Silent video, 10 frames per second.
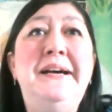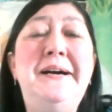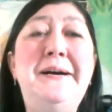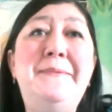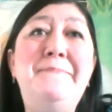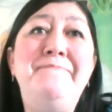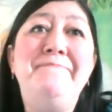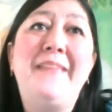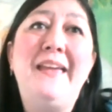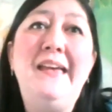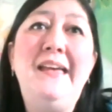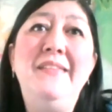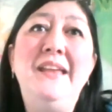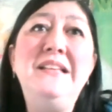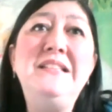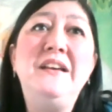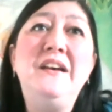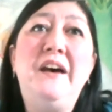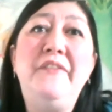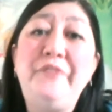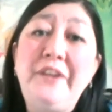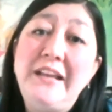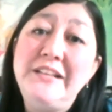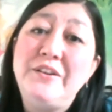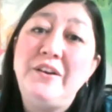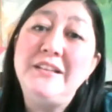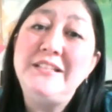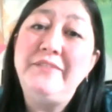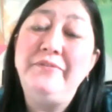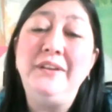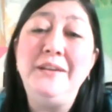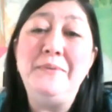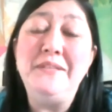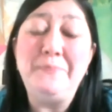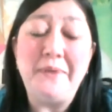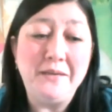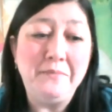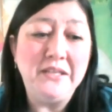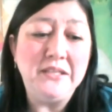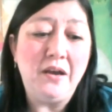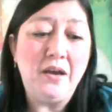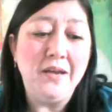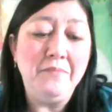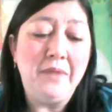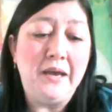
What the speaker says: And then as a freelance artist, I've really been spending my time